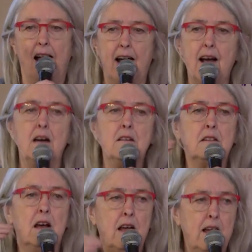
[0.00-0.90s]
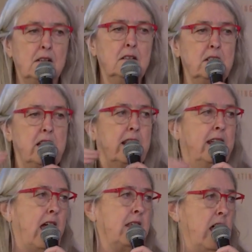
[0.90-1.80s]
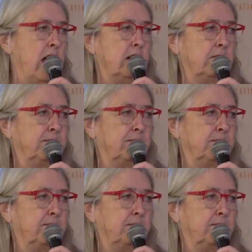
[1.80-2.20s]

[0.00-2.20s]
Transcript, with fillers: How the hell did it get there?